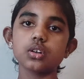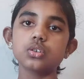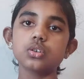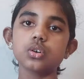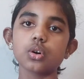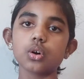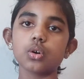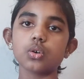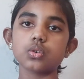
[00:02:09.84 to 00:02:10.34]
a
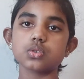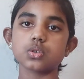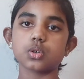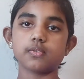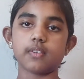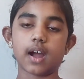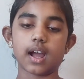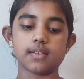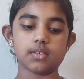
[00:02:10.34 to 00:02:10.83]
girl
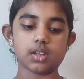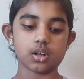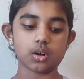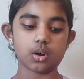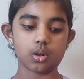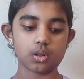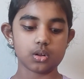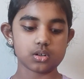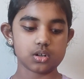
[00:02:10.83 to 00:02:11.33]

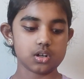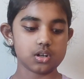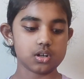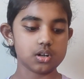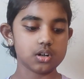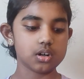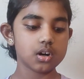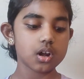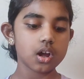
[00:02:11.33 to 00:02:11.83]
surviving all of
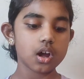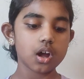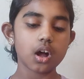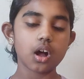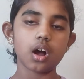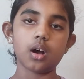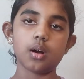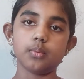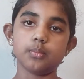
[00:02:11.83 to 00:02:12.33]
her
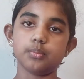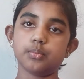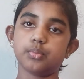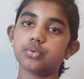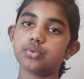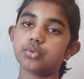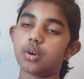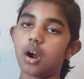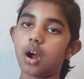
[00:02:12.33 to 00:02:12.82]
um,
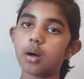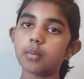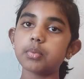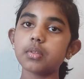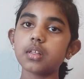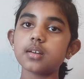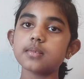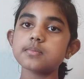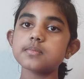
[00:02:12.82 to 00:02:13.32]

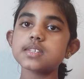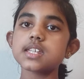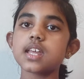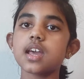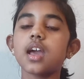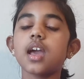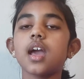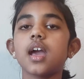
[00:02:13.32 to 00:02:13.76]
problems.